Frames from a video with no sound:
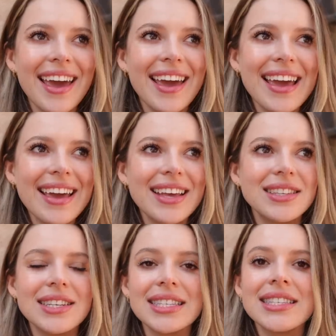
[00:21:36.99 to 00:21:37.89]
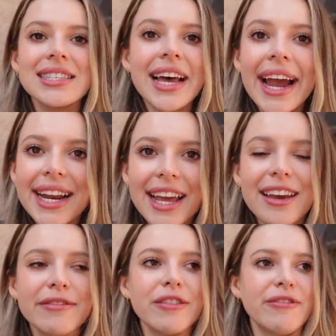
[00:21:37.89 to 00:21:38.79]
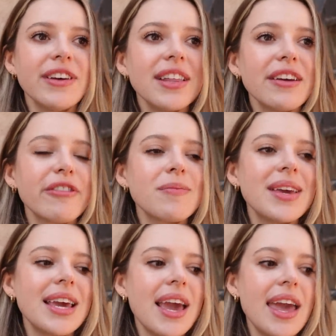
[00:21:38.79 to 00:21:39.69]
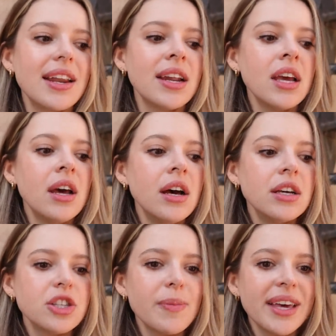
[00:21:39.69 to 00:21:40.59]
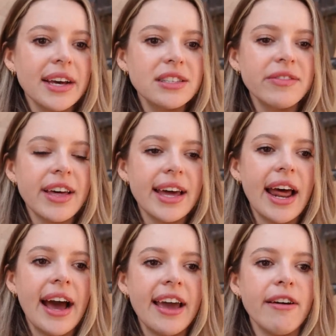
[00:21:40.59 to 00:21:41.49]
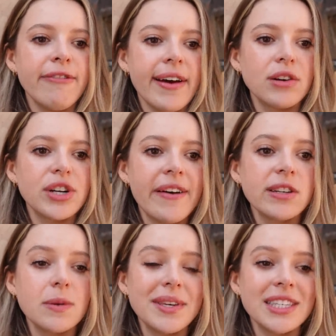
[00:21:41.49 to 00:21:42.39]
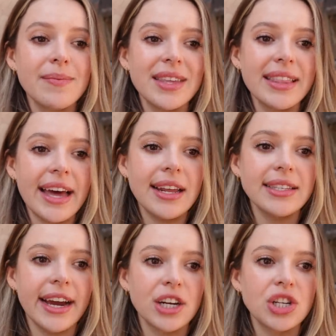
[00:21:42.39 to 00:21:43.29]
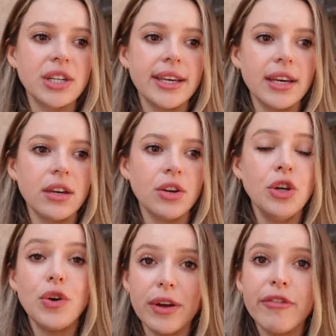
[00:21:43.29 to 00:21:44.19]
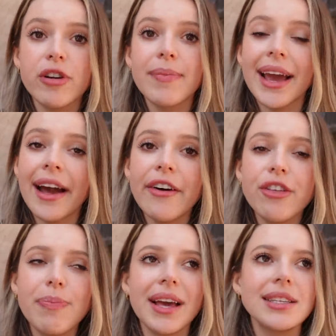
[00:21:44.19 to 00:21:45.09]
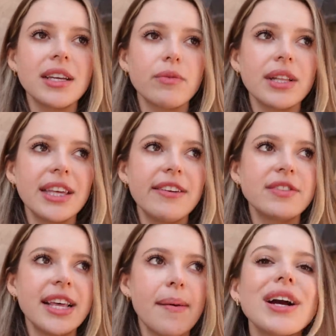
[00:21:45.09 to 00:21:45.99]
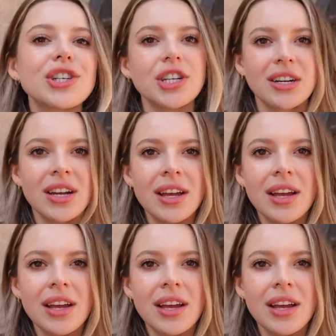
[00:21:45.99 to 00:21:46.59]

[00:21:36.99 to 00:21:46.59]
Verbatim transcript: It is exciting and fulfilling for me. And so, because of that, I have found travel to be something that is actually good for my health because it relieves that pressure